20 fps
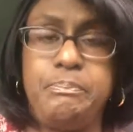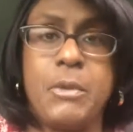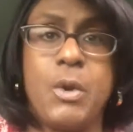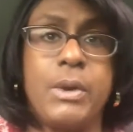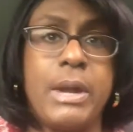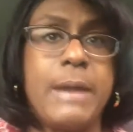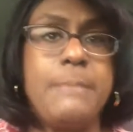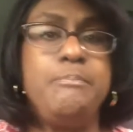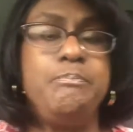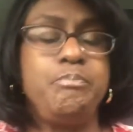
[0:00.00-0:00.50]

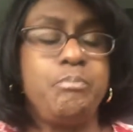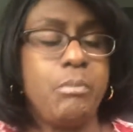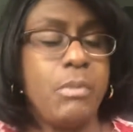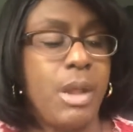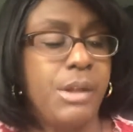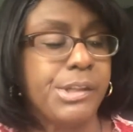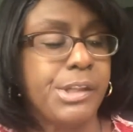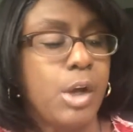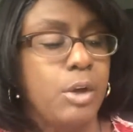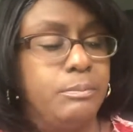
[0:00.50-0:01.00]
Okay,
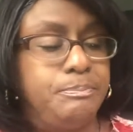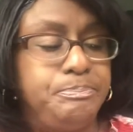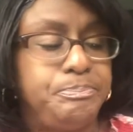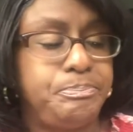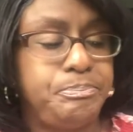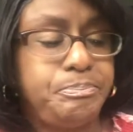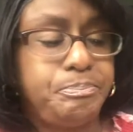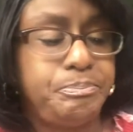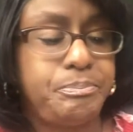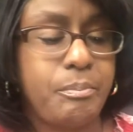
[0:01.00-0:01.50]
so
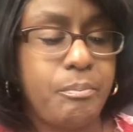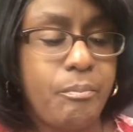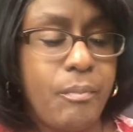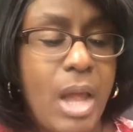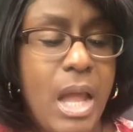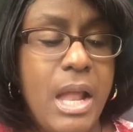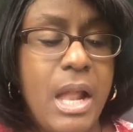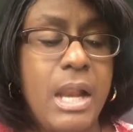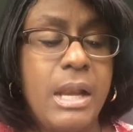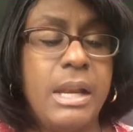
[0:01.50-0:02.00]

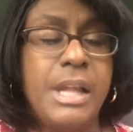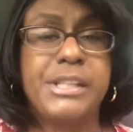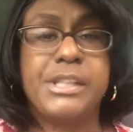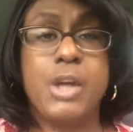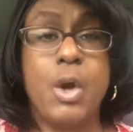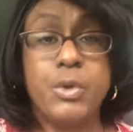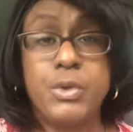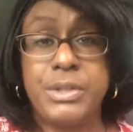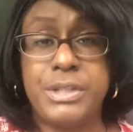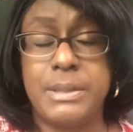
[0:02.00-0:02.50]
let's
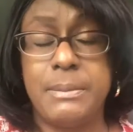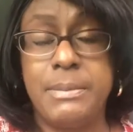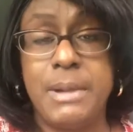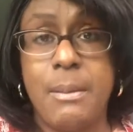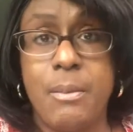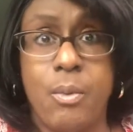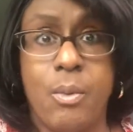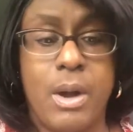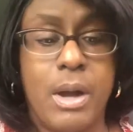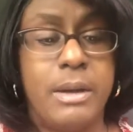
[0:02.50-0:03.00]
go to tip
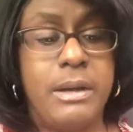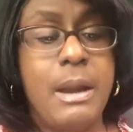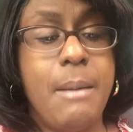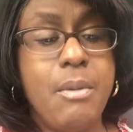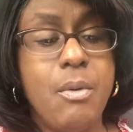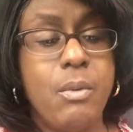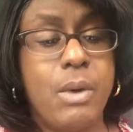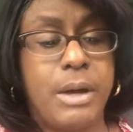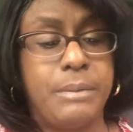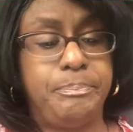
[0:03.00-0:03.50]
number one.
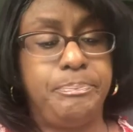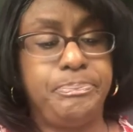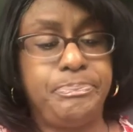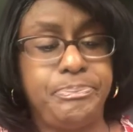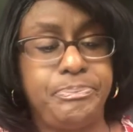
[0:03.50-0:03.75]
Number one,